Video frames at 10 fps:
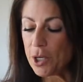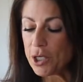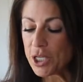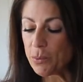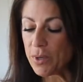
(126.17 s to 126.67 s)

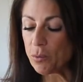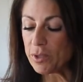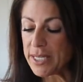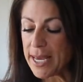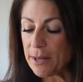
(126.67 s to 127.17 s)
So it will
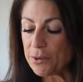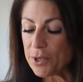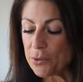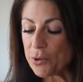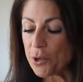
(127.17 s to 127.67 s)
tell
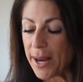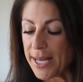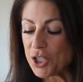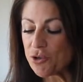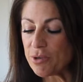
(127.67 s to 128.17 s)
you your
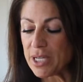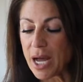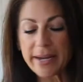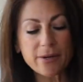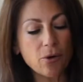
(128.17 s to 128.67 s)

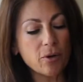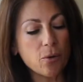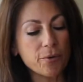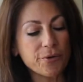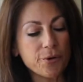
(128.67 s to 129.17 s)
estradiol
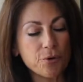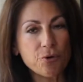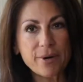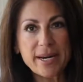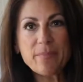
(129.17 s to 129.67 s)
or your
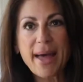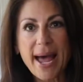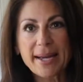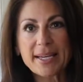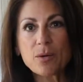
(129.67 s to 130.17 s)
green
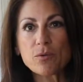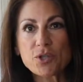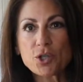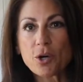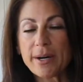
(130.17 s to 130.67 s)
packet will
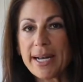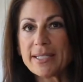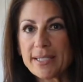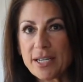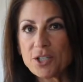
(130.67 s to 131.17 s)
start at
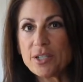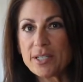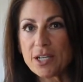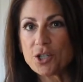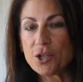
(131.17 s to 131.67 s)
such and
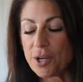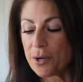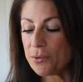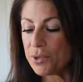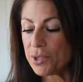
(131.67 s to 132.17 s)
such a
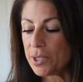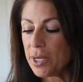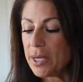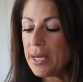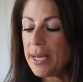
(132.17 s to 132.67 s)

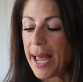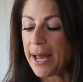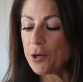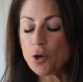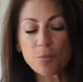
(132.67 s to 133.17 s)
dose,
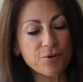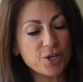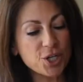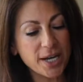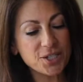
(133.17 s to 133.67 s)
and your
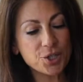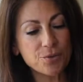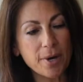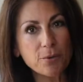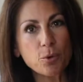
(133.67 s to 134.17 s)

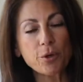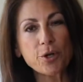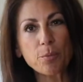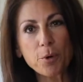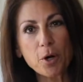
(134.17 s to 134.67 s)
progesterone or
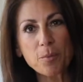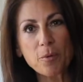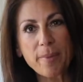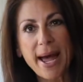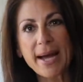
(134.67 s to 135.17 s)
your purple
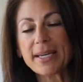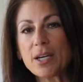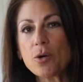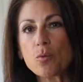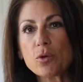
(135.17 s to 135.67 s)

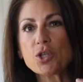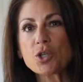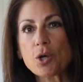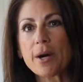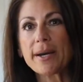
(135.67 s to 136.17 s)
packet will
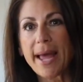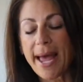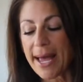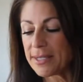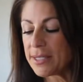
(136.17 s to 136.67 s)
start
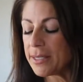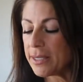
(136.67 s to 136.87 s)
at